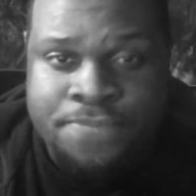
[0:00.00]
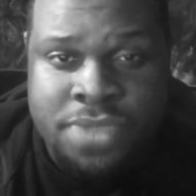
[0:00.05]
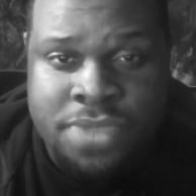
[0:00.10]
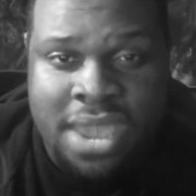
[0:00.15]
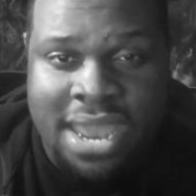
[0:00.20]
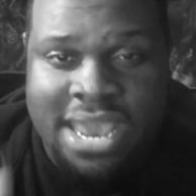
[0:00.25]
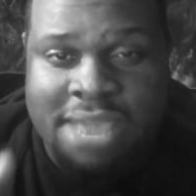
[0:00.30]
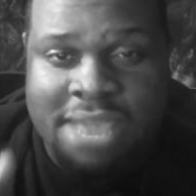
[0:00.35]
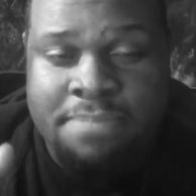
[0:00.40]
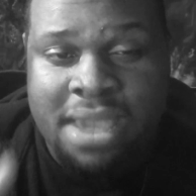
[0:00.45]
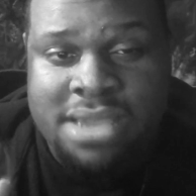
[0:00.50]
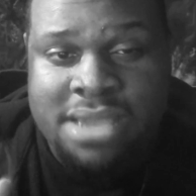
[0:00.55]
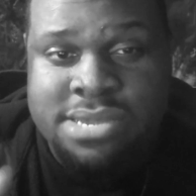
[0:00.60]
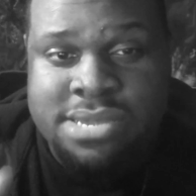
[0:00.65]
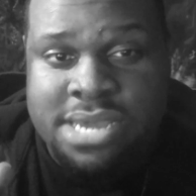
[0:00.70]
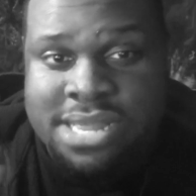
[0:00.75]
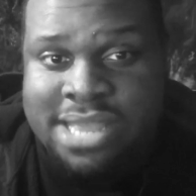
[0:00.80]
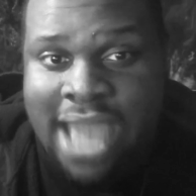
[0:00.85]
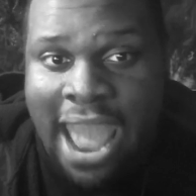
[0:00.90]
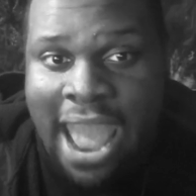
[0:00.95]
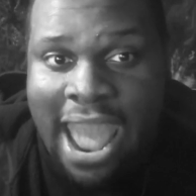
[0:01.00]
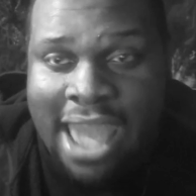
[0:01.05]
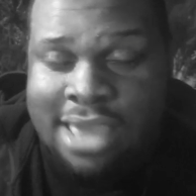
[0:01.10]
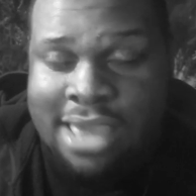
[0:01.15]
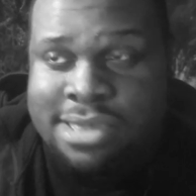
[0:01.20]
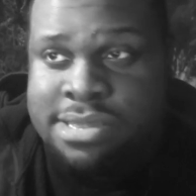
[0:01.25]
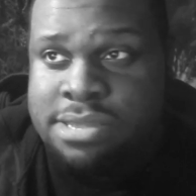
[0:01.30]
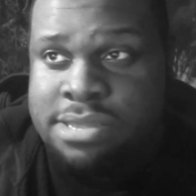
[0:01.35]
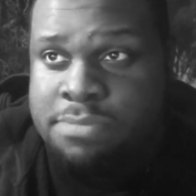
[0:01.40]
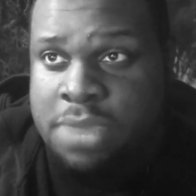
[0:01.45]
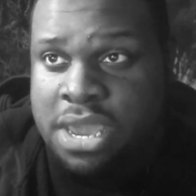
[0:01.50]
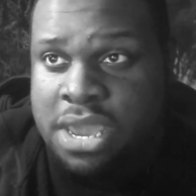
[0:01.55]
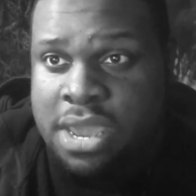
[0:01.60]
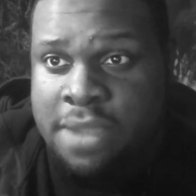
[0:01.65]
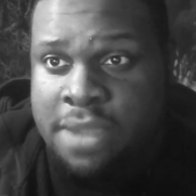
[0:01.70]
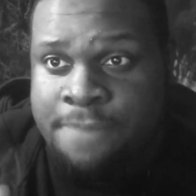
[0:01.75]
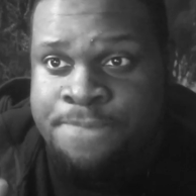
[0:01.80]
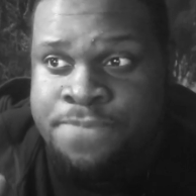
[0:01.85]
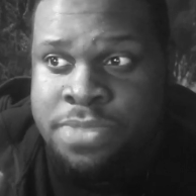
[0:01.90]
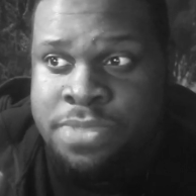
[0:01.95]
And he basically asked me,
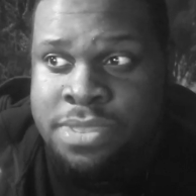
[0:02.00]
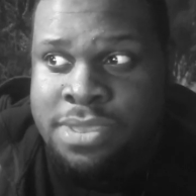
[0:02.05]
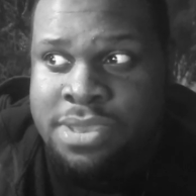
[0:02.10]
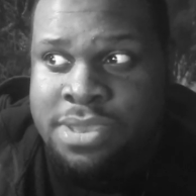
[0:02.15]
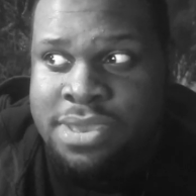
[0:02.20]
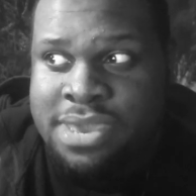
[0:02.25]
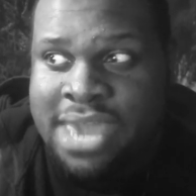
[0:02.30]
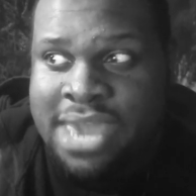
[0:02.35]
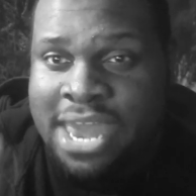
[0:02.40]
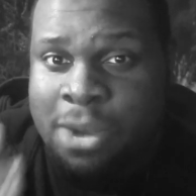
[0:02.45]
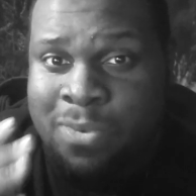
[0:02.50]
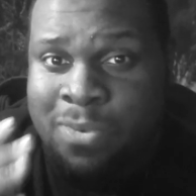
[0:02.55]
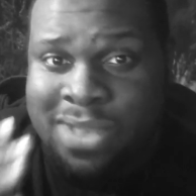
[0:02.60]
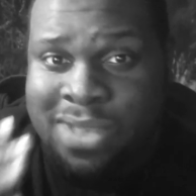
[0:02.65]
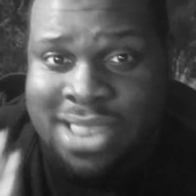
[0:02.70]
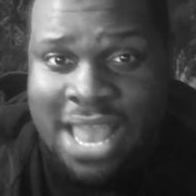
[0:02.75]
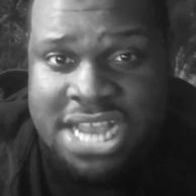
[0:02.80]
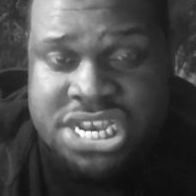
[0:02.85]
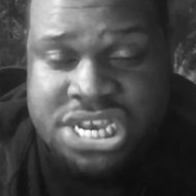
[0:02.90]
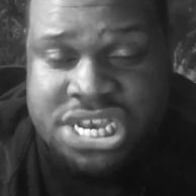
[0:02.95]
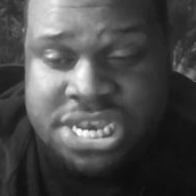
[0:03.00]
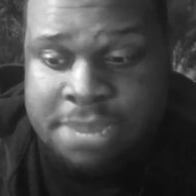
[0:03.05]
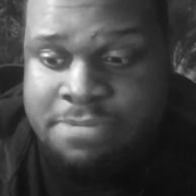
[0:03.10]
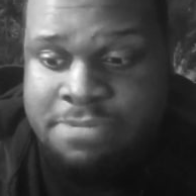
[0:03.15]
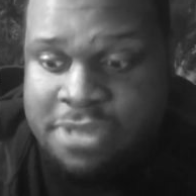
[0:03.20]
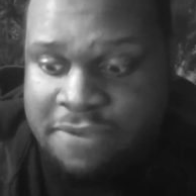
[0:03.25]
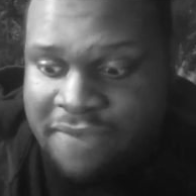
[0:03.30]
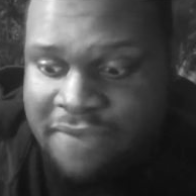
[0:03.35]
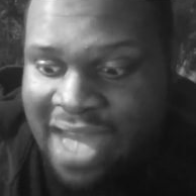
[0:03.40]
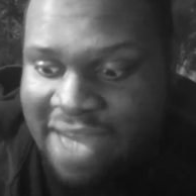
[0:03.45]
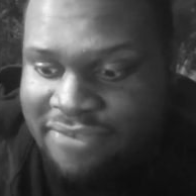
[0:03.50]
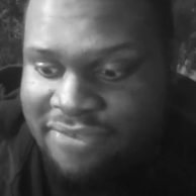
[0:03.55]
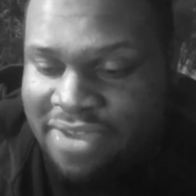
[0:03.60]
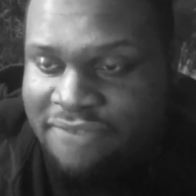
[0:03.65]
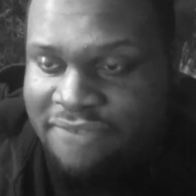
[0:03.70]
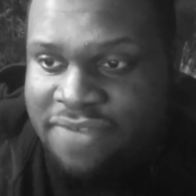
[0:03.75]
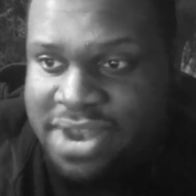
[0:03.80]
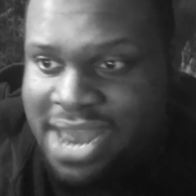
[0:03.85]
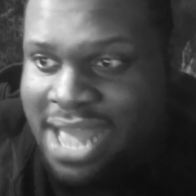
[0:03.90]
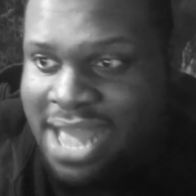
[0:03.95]
can a relationship survive
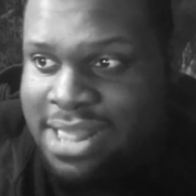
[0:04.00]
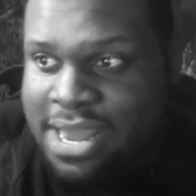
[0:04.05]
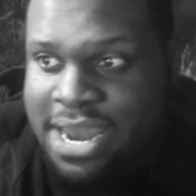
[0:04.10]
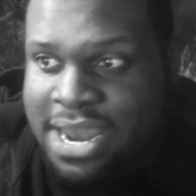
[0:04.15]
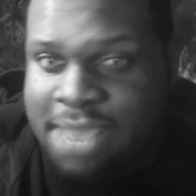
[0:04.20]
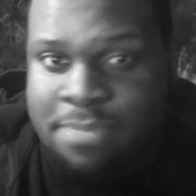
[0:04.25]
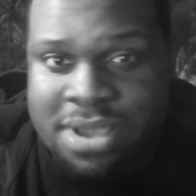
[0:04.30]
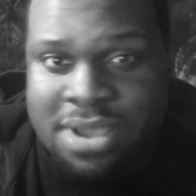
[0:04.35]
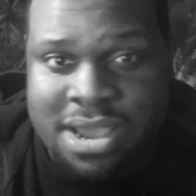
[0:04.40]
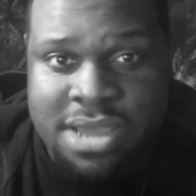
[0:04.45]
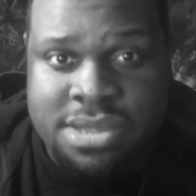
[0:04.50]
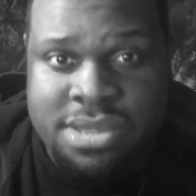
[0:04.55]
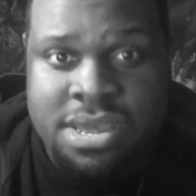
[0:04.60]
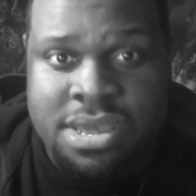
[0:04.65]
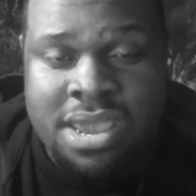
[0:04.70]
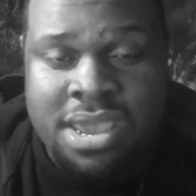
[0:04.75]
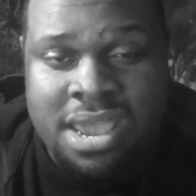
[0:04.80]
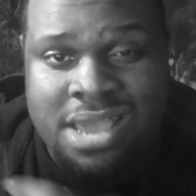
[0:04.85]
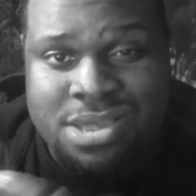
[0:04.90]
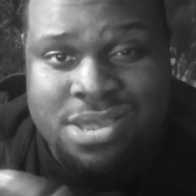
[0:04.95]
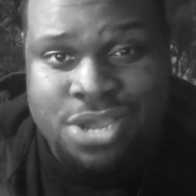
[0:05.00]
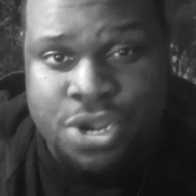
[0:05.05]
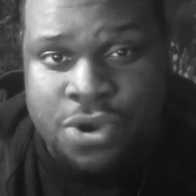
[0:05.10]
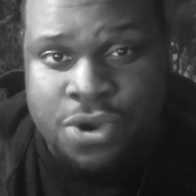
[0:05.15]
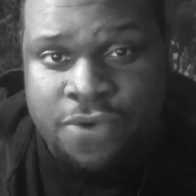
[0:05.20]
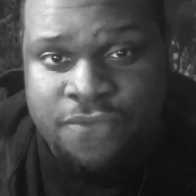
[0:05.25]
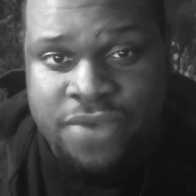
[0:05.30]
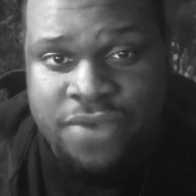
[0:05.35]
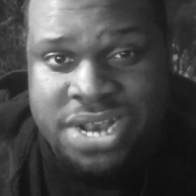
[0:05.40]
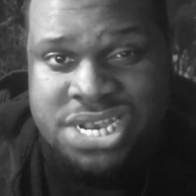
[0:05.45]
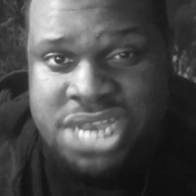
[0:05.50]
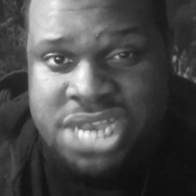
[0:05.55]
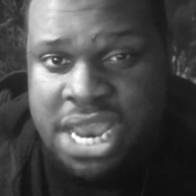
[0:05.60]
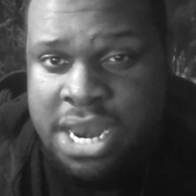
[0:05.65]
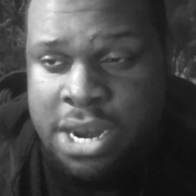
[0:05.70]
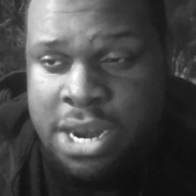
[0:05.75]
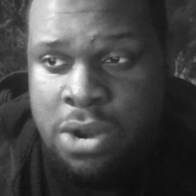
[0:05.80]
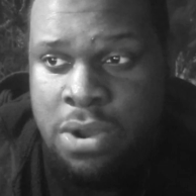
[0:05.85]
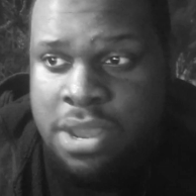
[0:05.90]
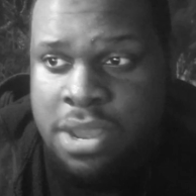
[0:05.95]
infidelity, because his girlfriend
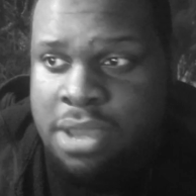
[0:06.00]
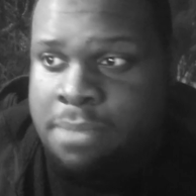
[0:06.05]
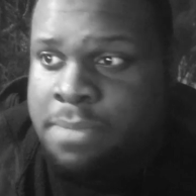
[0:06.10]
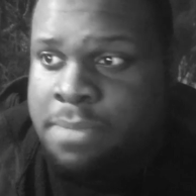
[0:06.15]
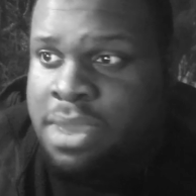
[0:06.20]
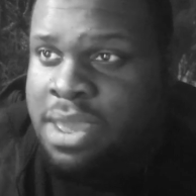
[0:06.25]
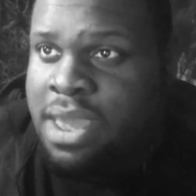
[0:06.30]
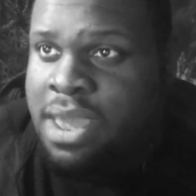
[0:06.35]
cheated on him.